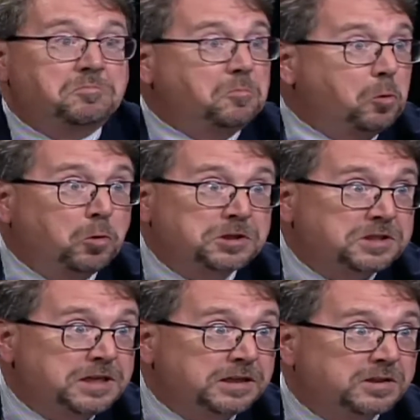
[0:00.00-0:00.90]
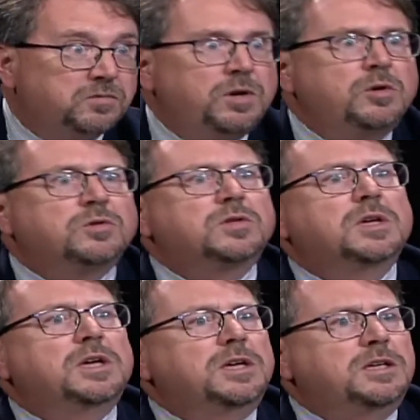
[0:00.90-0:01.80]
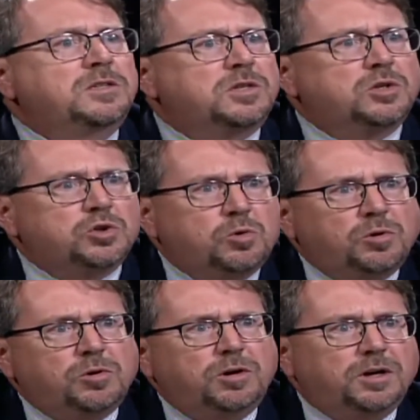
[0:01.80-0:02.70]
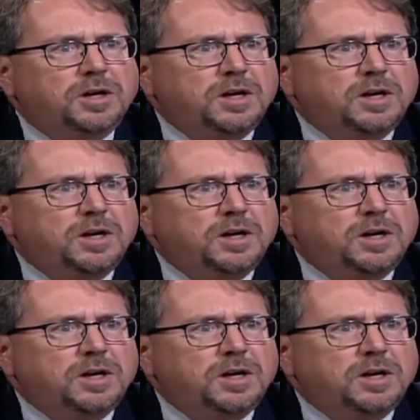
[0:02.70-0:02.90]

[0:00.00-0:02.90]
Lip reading: or 6 votes in such short order.